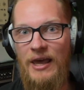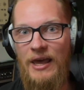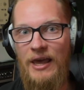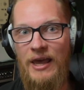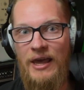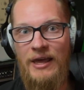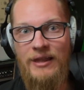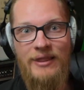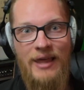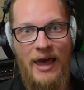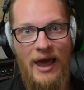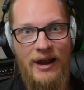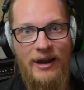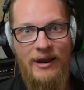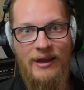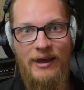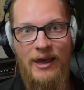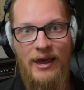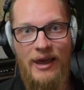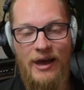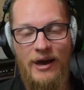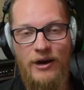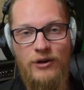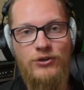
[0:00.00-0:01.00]
In that
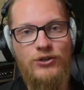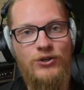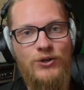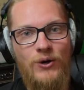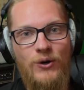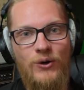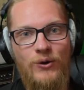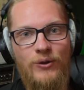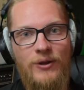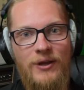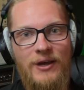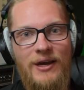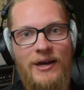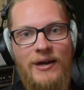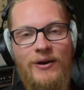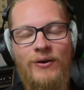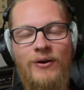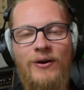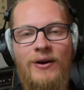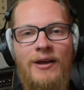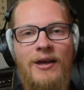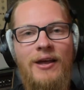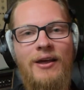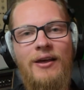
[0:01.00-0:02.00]
outro there,
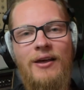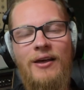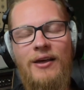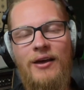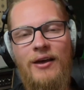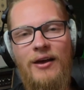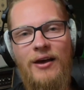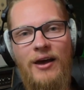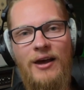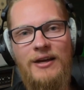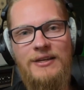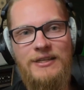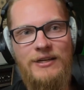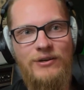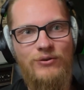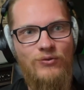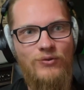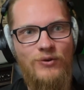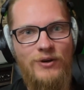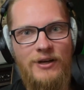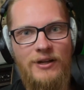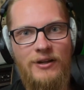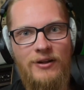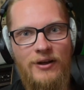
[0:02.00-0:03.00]
I didn't
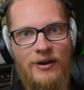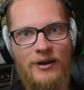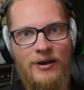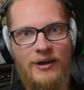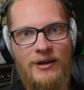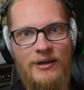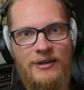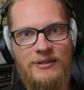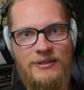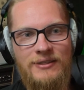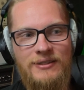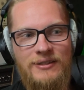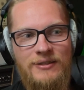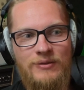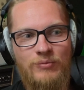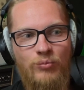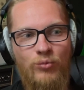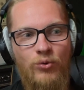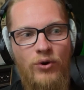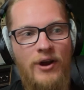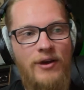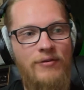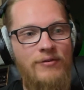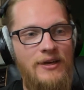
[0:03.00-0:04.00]
realize
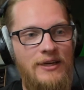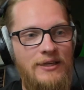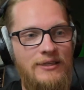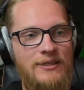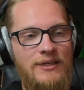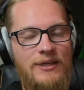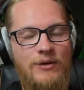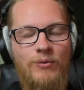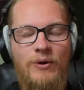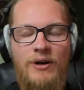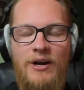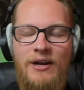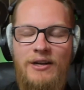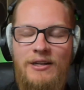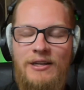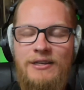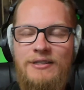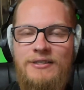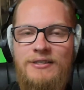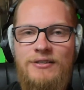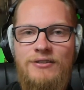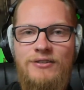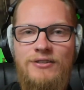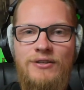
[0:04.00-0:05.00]
previously when I'd
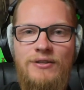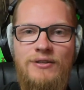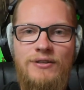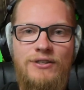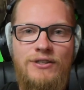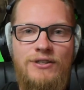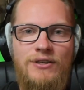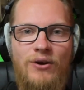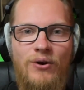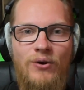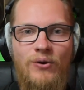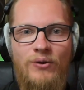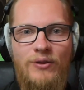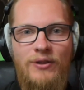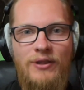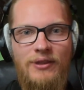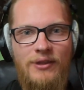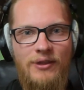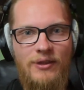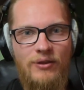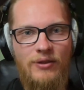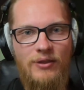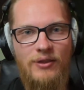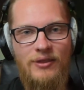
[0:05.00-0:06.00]
listened to the song
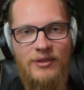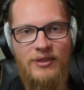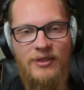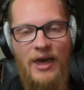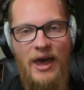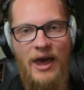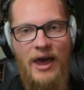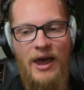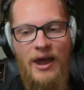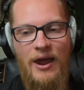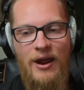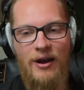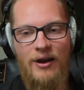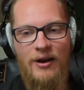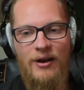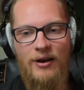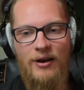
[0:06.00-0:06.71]
that